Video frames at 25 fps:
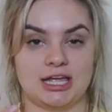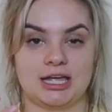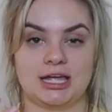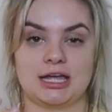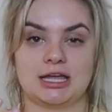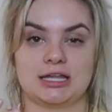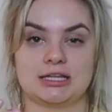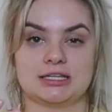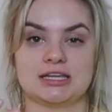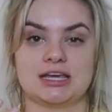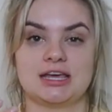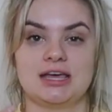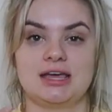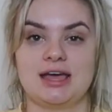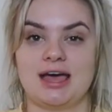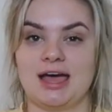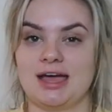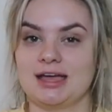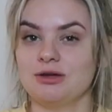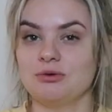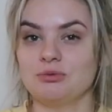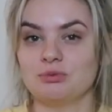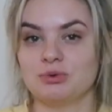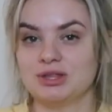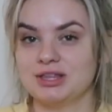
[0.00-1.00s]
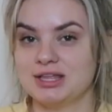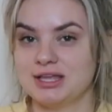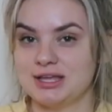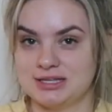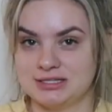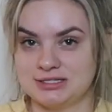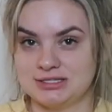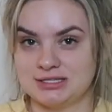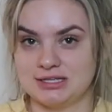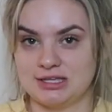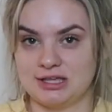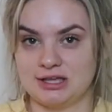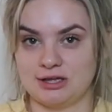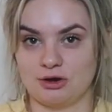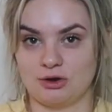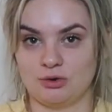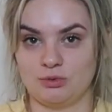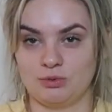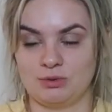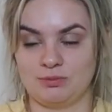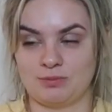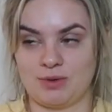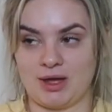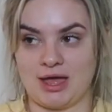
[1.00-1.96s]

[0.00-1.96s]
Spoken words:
and I get really insecure when